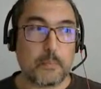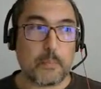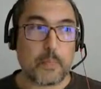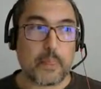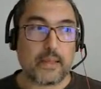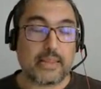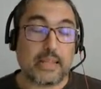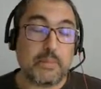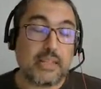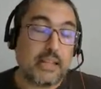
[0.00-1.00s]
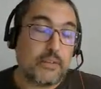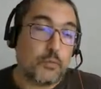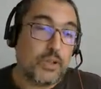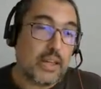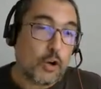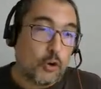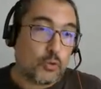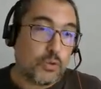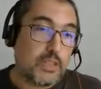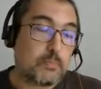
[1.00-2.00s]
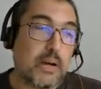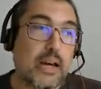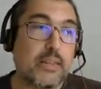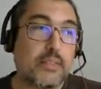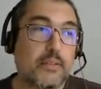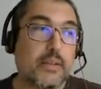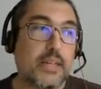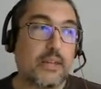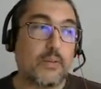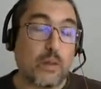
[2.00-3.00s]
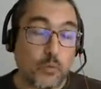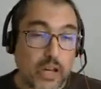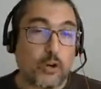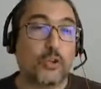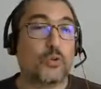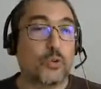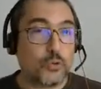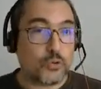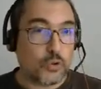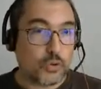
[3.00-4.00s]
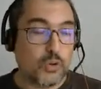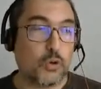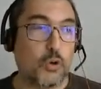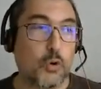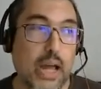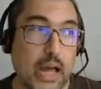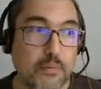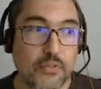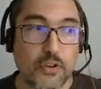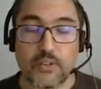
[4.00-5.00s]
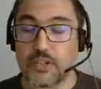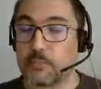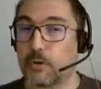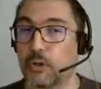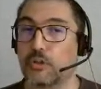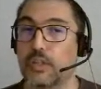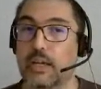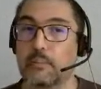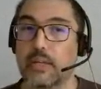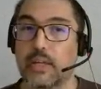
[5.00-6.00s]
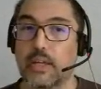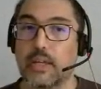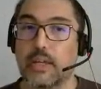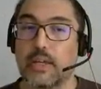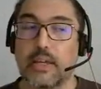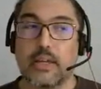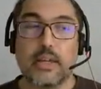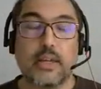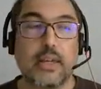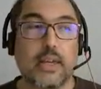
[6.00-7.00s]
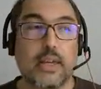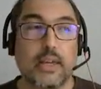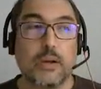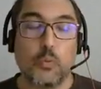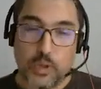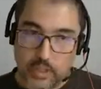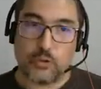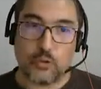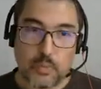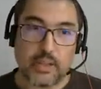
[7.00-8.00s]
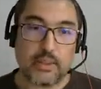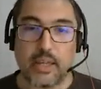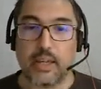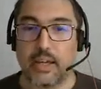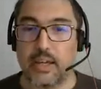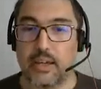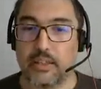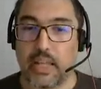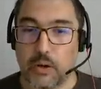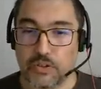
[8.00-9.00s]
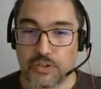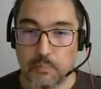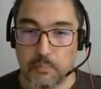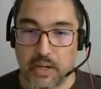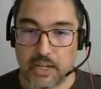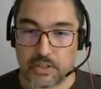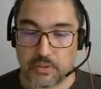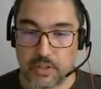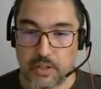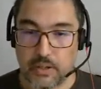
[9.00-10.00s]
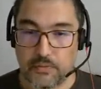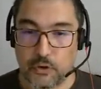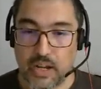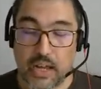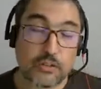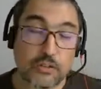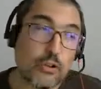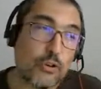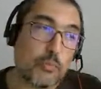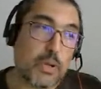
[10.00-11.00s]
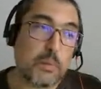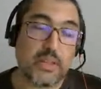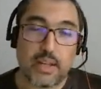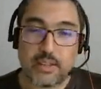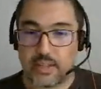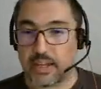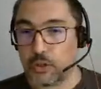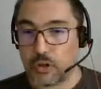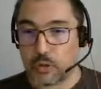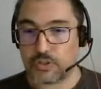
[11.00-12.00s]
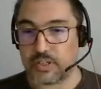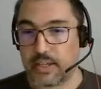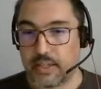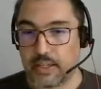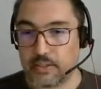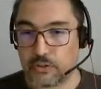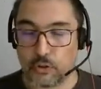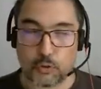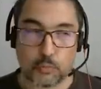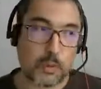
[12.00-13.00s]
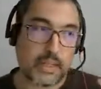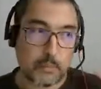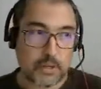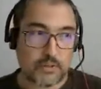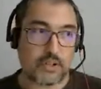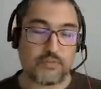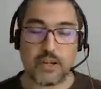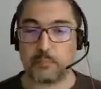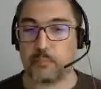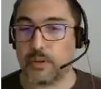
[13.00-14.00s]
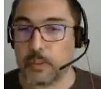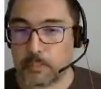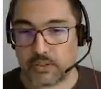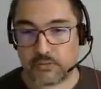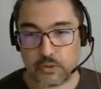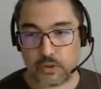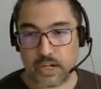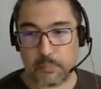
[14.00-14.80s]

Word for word: that means that if we go to this path and we are going to use GRUB for the first prototype, uh, we need to maintain a downstream patch uh, eh, for us, or maybe there is a hero outside that is going to provide the perfect patch for GRUB 2.